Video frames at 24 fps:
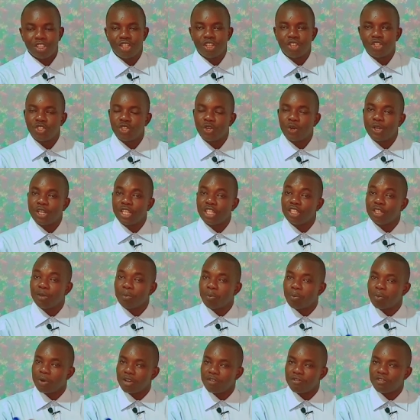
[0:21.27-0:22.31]
So in the
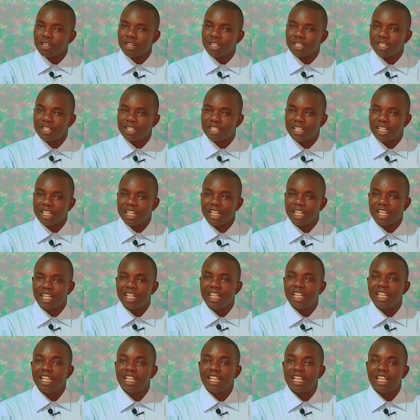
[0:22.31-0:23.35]
previous scene,